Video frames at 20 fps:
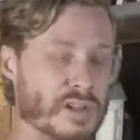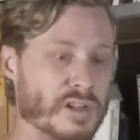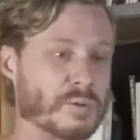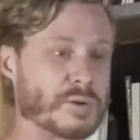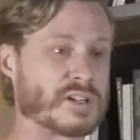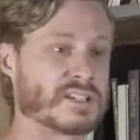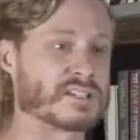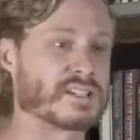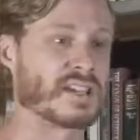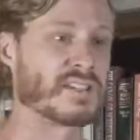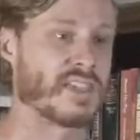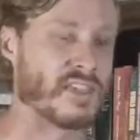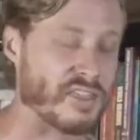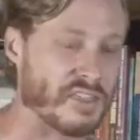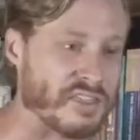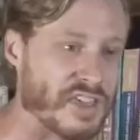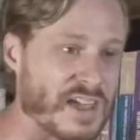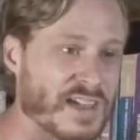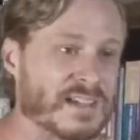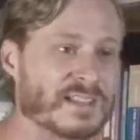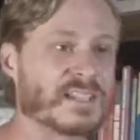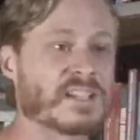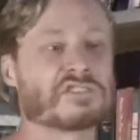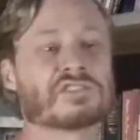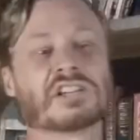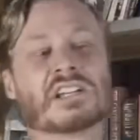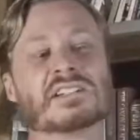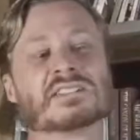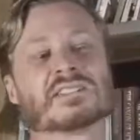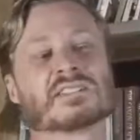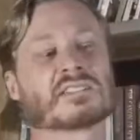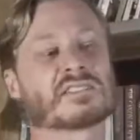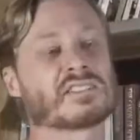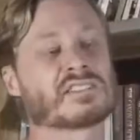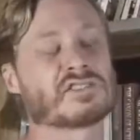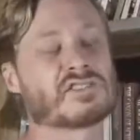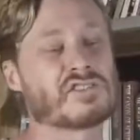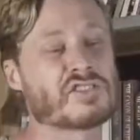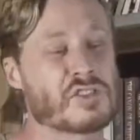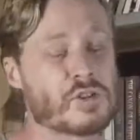I want to say the thing that Jesus
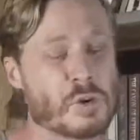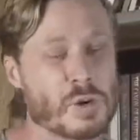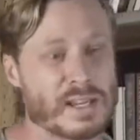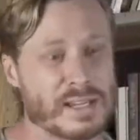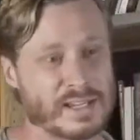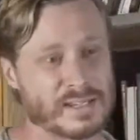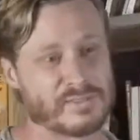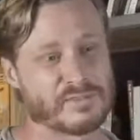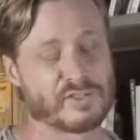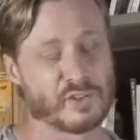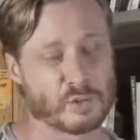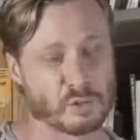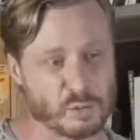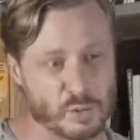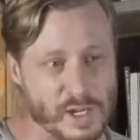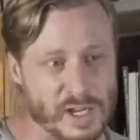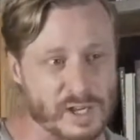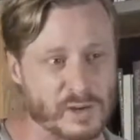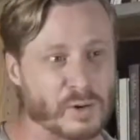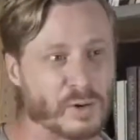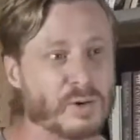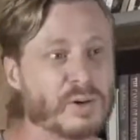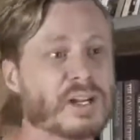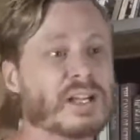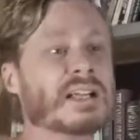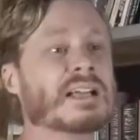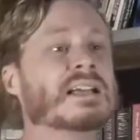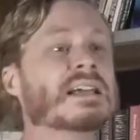is doing for real